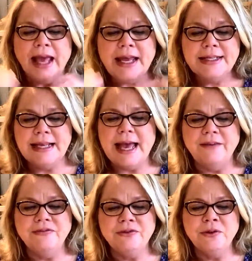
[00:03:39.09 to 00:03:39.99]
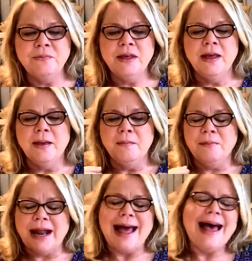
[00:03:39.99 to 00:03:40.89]
He's after them.
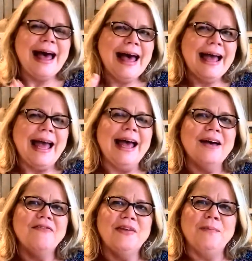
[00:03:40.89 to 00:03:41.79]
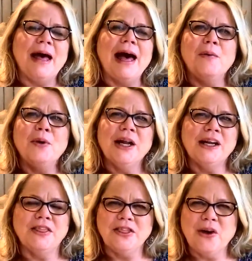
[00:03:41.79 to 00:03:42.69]
But I have the power
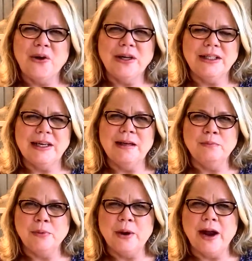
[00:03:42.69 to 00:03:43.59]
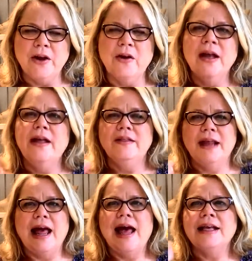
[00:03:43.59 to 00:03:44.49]
and authority in prayer
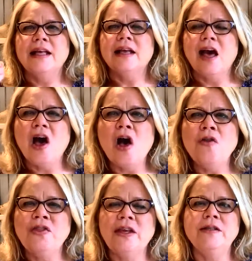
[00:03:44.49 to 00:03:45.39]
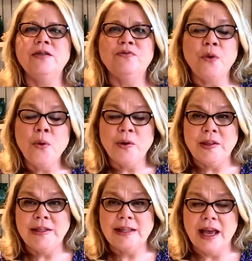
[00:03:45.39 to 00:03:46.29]
that I can call things
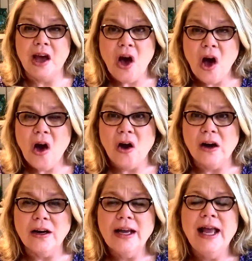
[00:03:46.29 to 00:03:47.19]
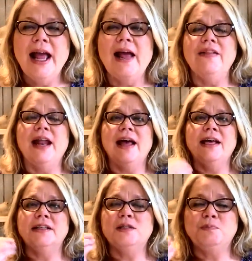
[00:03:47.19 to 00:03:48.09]
forth as they are, and that I
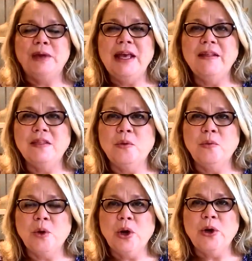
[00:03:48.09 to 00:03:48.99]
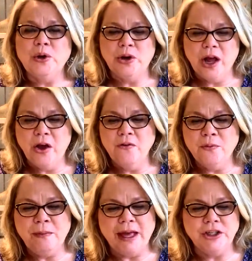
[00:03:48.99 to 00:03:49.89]
can speak the word
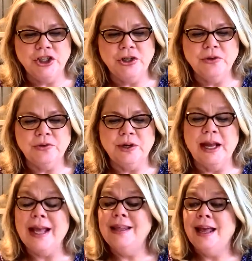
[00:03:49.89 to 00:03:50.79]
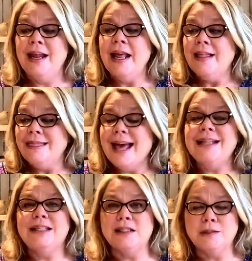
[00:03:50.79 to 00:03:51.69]
over my children, and that
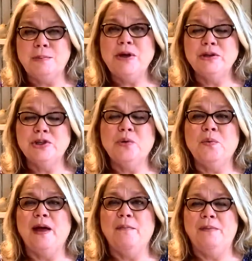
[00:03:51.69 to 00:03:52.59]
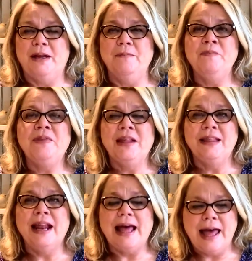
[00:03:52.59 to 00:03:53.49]
is a spiritual weapon
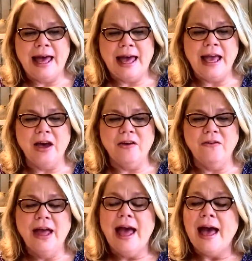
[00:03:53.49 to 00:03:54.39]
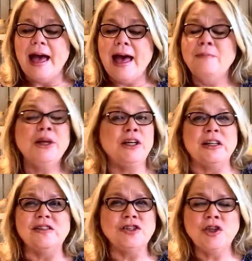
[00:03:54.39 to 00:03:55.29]
that I have. I'm going
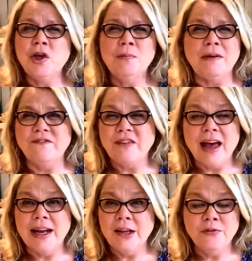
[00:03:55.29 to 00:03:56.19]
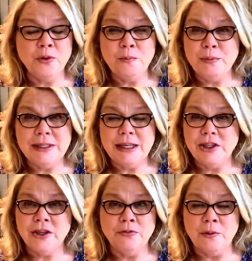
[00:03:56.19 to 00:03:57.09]
to assume a fighting
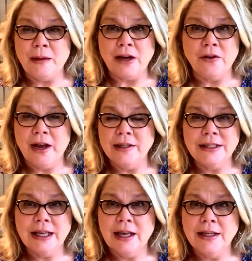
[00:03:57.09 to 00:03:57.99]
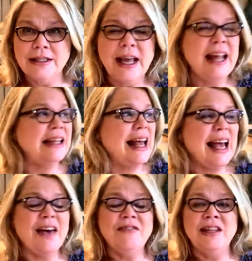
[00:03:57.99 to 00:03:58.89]
position for my grandsons
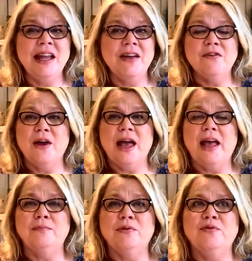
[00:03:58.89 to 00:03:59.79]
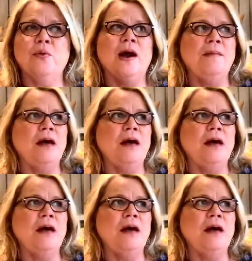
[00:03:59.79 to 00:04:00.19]
like I've never had before.